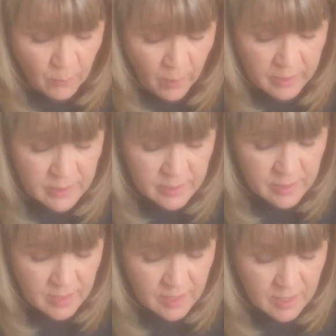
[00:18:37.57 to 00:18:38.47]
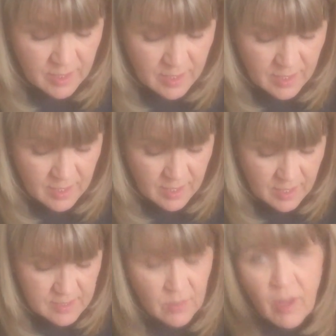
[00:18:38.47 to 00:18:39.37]
wanted,
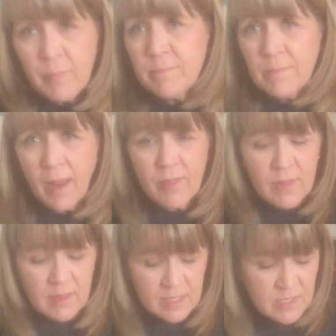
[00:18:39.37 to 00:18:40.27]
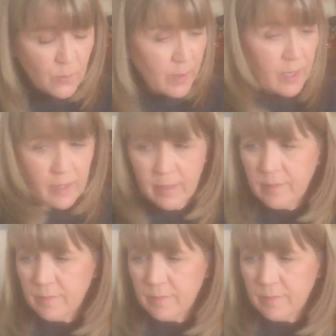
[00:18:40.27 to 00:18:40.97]
so I think that's a win.